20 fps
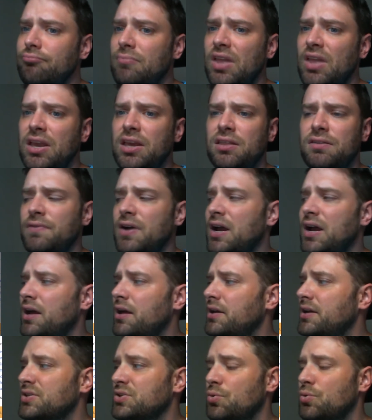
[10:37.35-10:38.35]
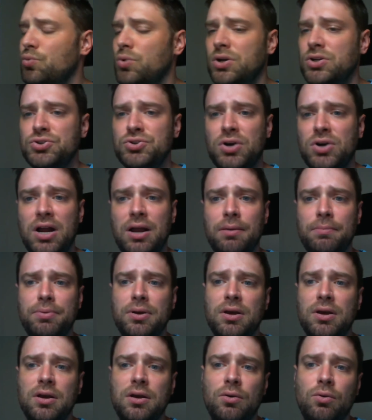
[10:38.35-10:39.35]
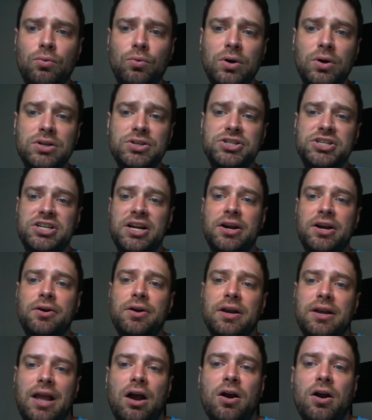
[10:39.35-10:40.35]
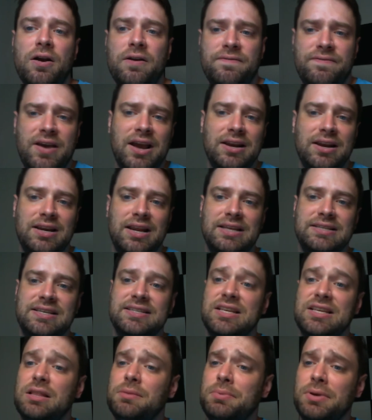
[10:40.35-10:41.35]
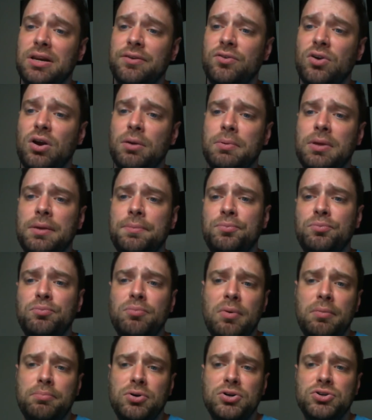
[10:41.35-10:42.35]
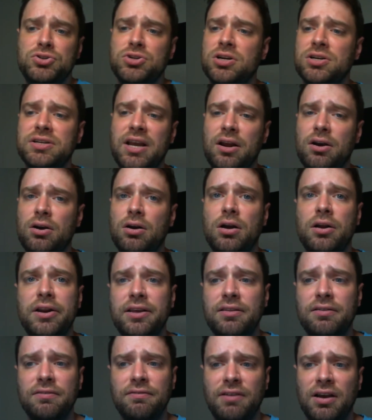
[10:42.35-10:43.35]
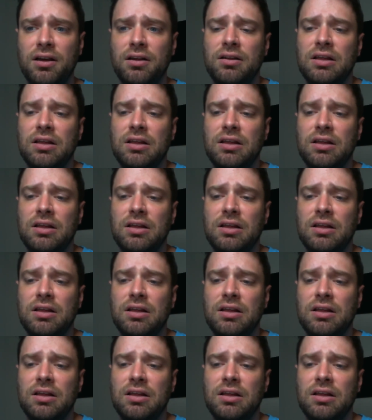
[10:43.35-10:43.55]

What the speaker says: Aether Vial is a 1-drop, 1 generic artifact. It says at the beginning of your upkeep, you may put a charge counter on Aether Vial.